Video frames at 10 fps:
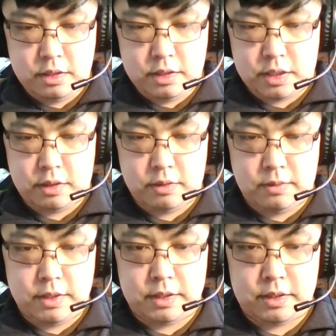So
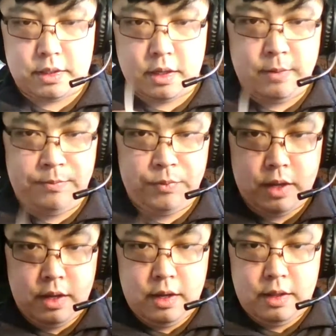this is the
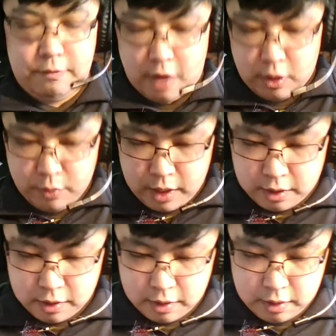far wing,
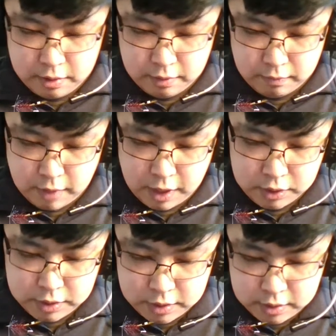or the right